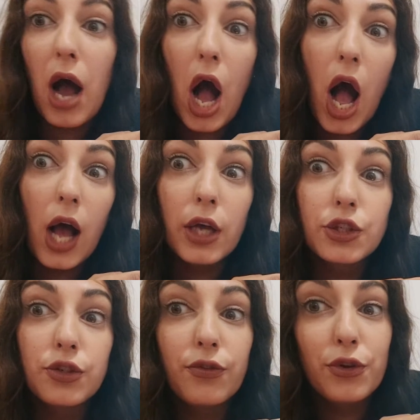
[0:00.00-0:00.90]

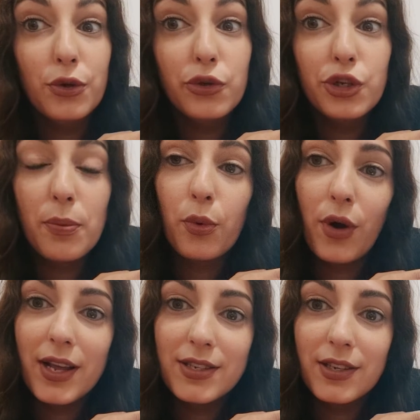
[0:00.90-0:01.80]
past, future,
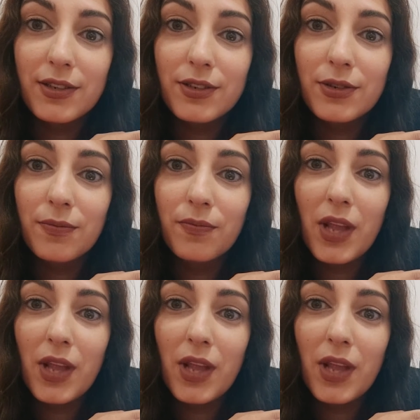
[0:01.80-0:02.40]
present.